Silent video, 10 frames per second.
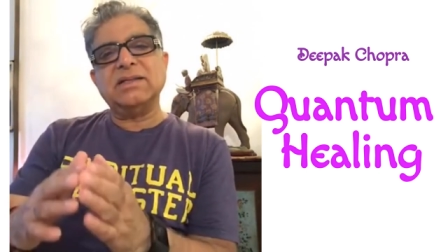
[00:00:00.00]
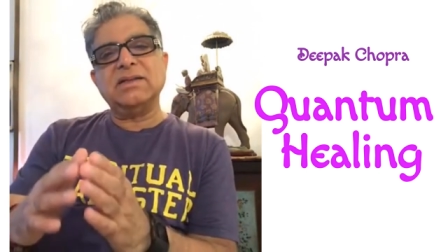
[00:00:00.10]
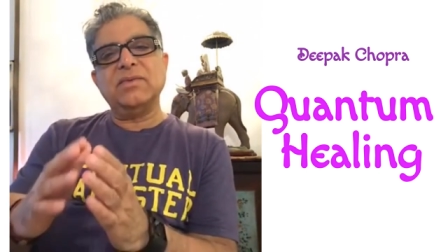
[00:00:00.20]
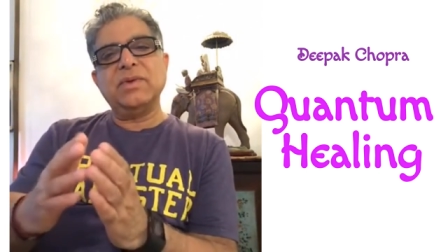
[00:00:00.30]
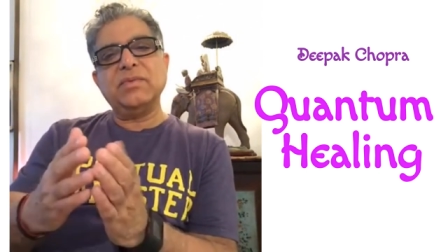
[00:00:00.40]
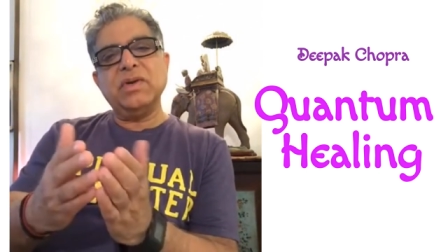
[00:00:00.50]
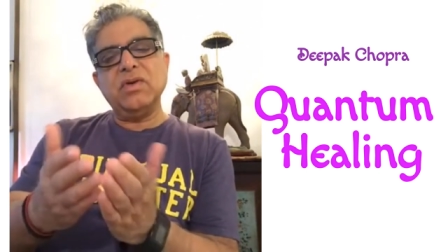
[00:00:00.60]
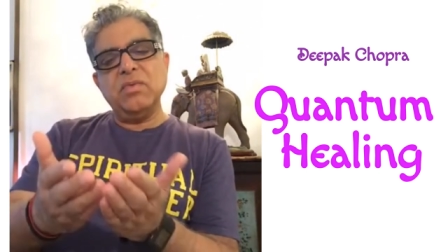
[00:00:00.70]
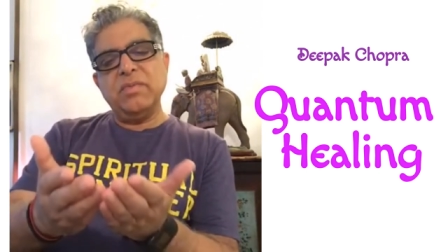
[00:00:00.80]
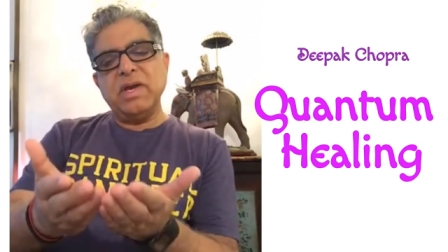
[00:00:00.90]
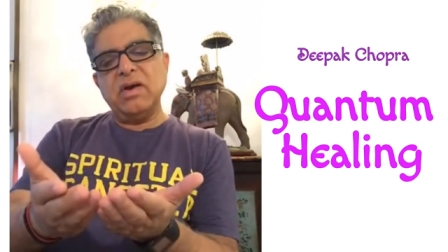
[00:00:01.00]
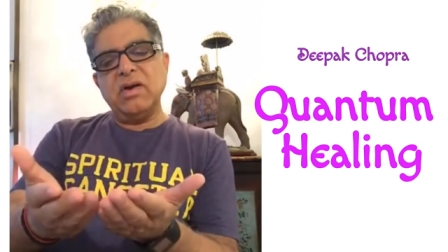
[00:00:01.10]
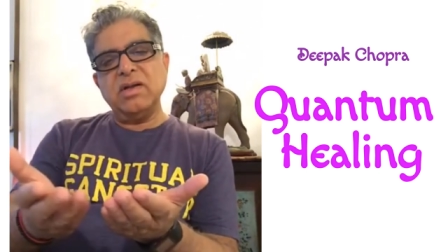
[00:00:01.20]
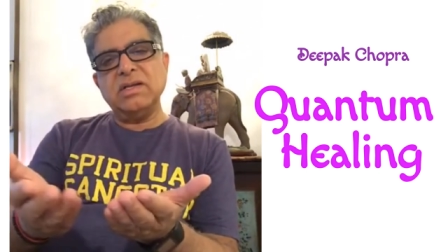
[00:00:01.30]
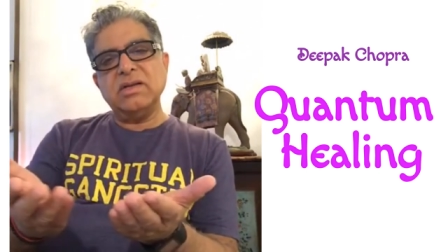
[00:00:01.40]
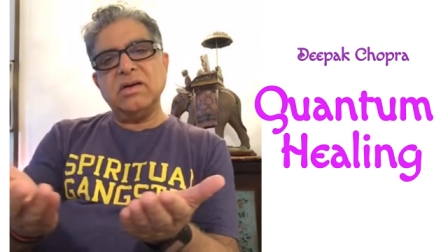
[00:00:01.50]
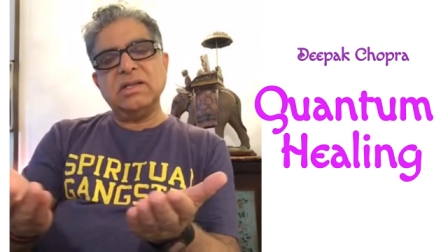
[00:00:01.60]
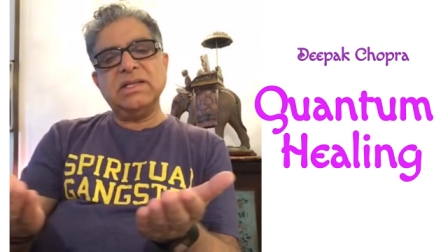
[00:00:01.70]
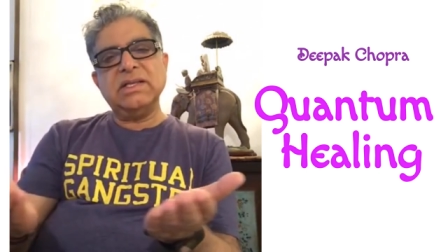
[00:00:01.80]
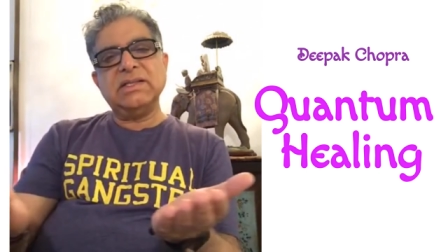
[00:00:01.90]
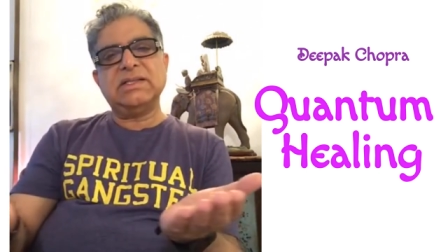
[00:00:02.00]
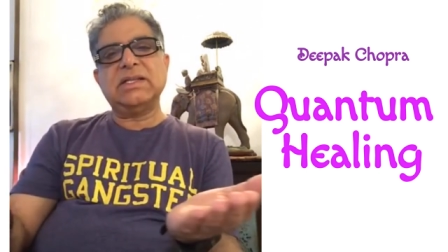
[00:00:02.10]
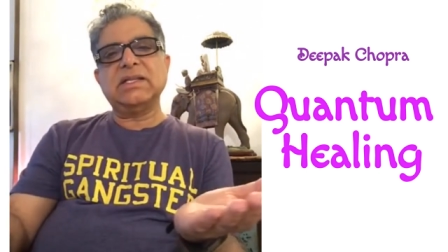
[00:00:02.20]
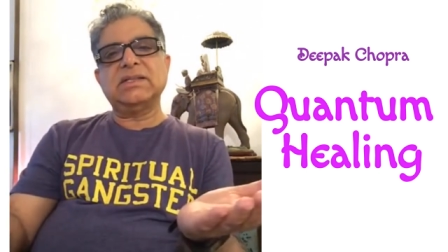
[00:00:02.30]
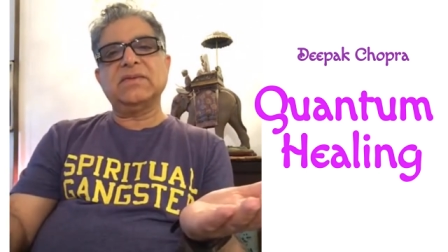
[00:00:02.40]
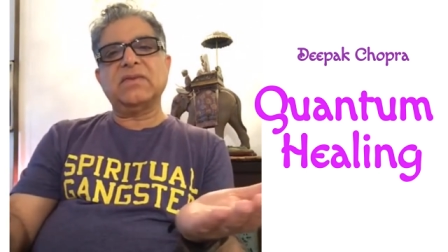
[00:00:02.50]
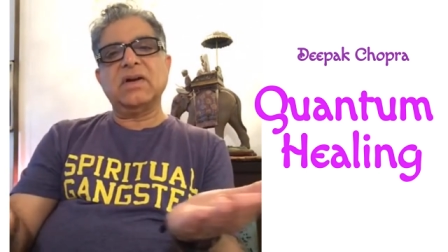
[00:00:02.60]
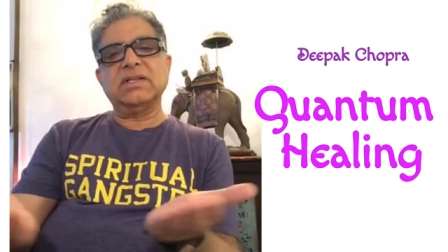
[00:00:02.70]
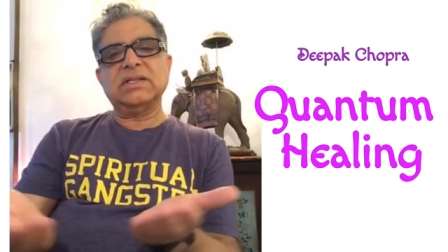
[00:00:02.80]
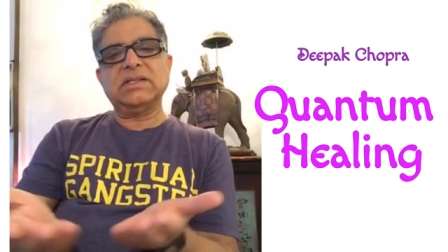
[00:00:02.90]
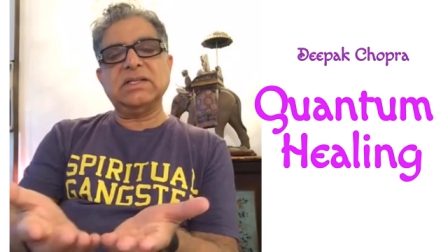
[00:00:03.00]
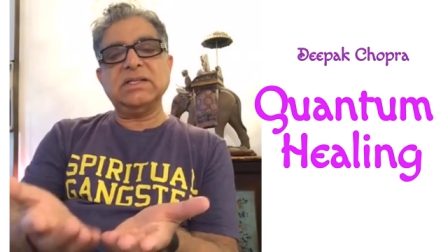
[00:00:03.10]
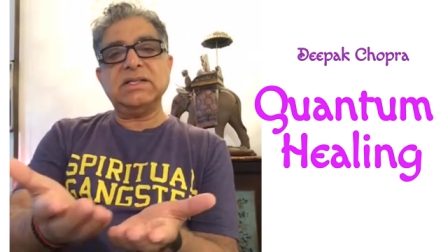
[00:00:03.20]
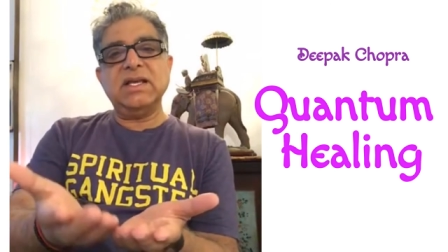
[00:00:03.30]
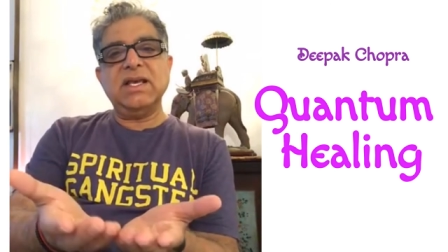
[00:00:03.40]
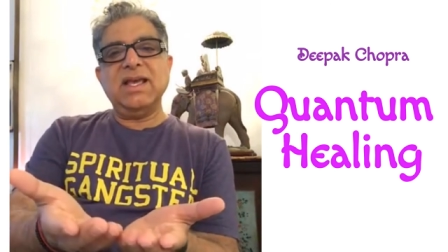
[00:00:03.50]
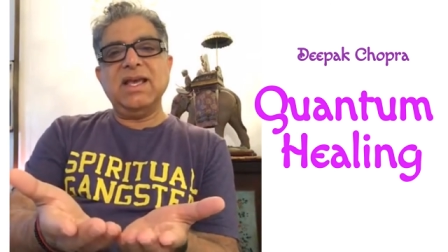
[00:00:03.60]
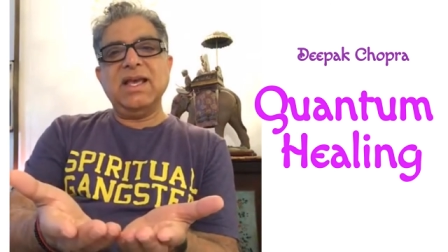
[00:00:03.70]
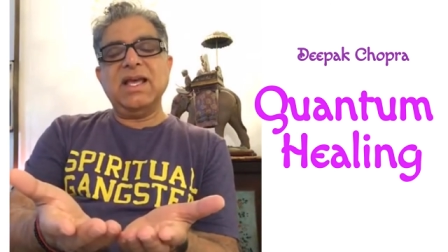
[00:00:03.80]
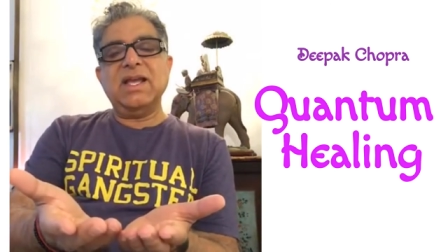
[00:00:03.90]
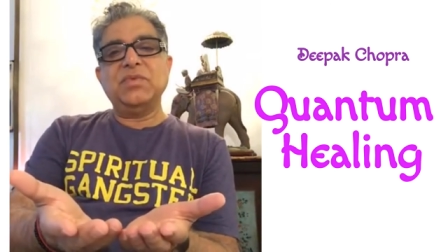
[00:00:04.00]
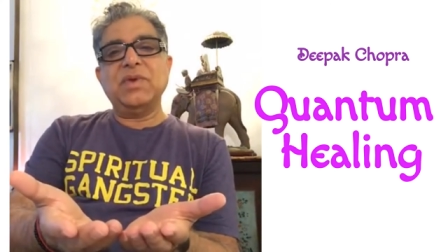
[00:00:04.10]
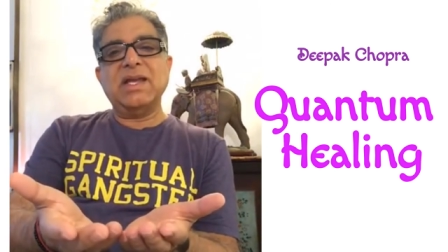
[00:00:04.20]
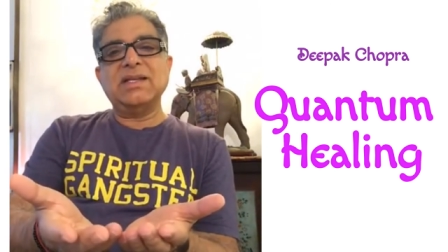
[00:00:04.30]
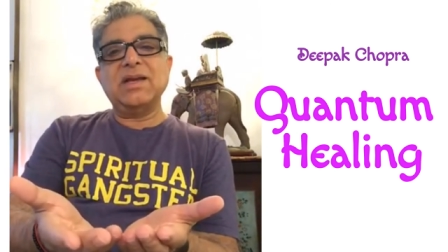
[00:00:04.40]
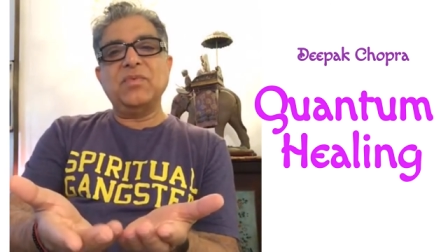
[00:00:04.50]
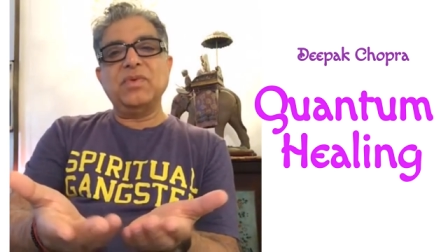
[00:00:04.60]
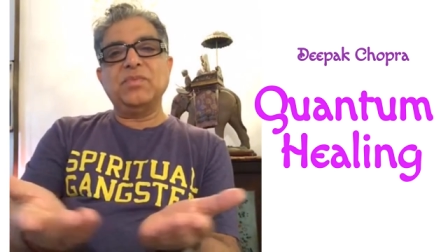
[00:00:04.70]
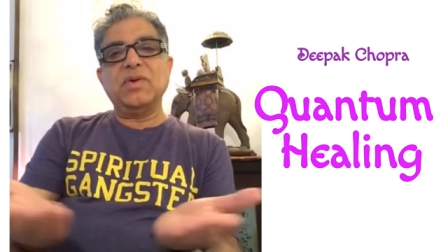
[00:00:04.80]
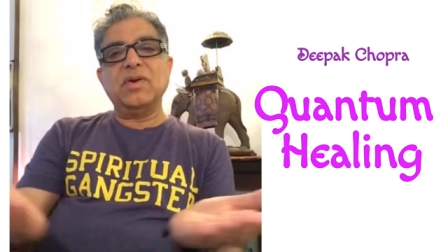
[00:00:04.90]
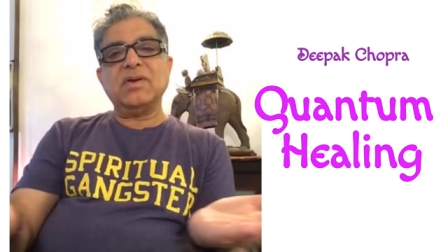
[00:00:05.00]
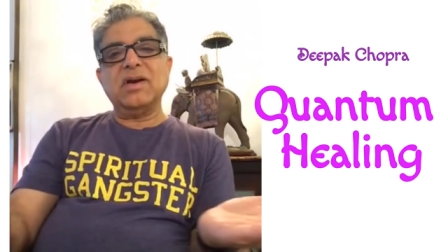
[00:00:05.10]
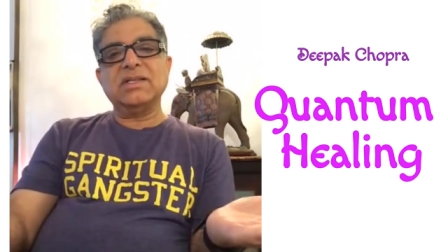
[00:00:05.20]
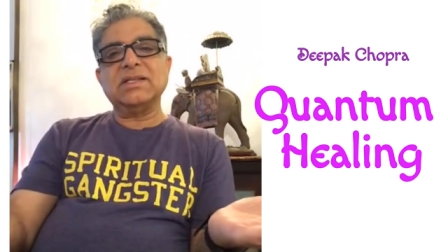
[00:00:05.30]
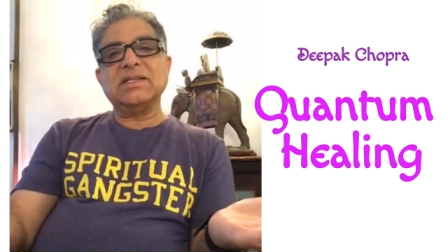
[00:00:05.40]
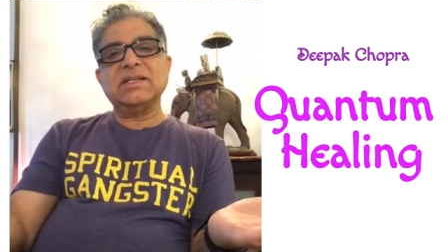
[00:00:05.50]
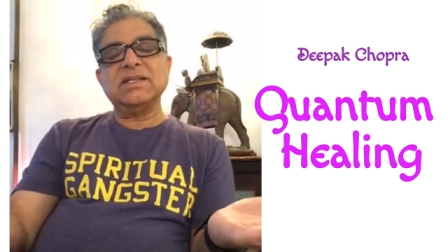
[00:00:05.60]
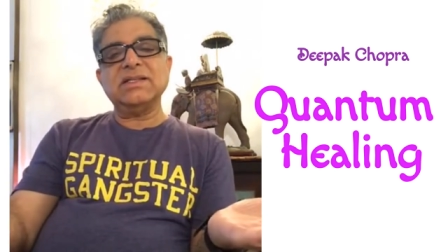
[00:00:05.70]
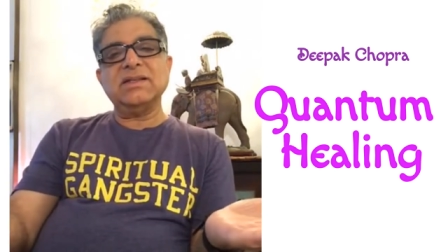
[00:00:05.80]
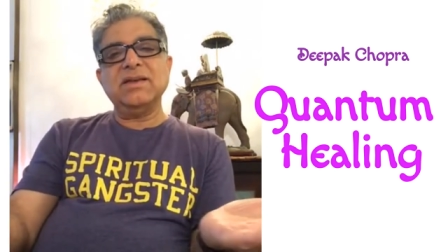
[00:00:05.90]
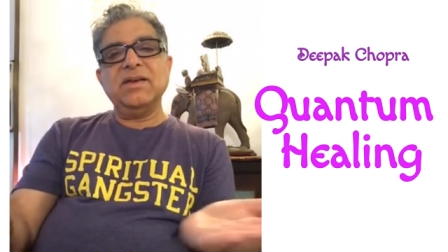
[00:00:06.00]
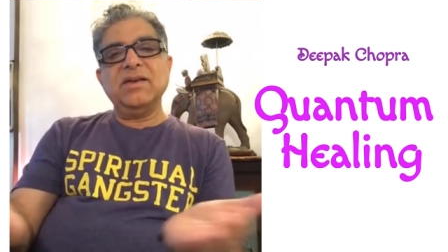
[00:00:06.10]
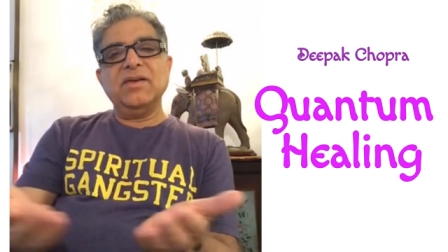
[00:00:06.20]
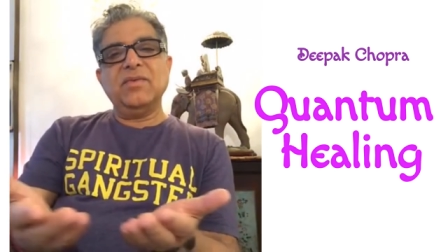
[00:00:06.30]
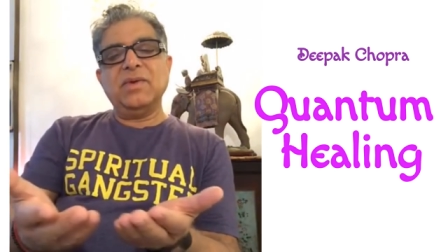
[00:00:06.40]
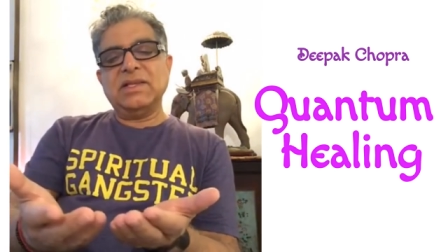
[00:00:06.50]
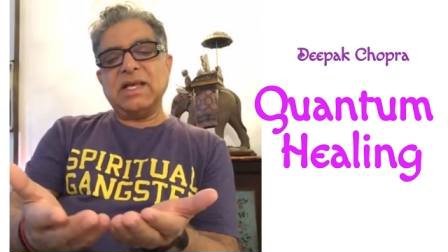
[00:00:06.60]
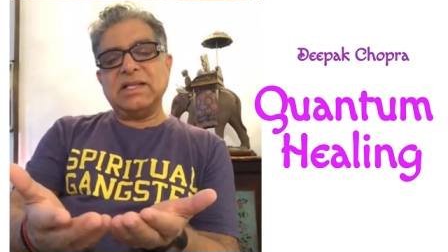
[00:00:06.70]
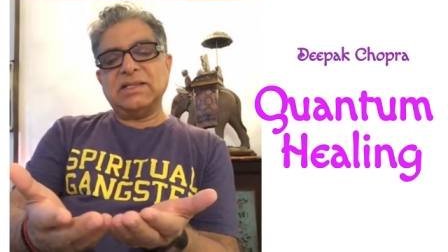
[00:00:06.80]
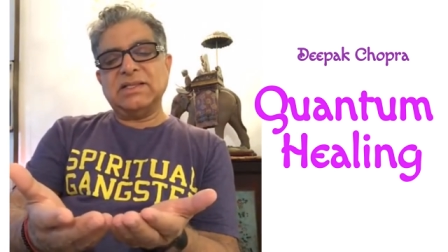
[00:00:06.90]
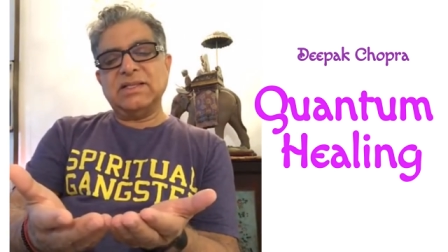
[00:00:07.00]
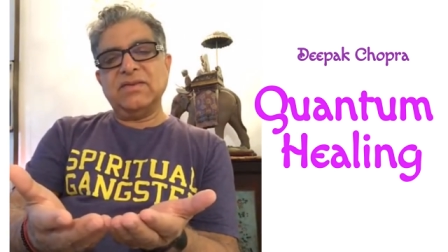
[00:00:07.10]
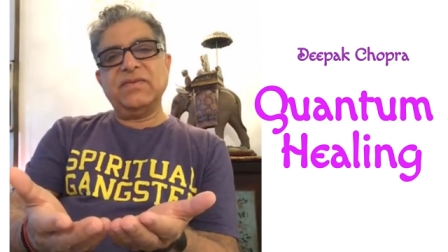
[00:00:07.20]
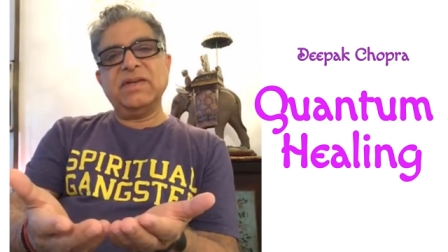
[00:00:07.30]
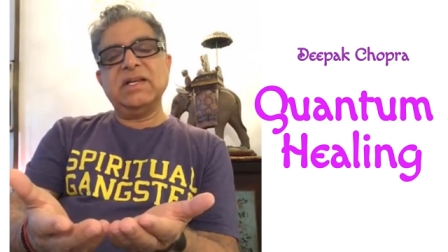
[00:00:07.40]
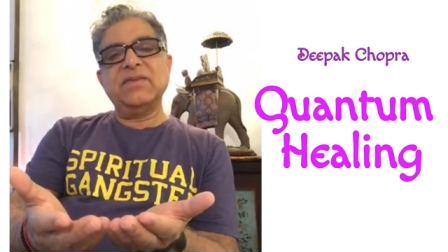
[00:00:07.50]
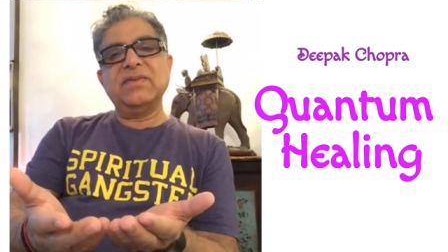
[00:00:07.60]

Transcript: You know, when we go beyond all these states of consciousness and we end up with pure consciousness, well, that's the field of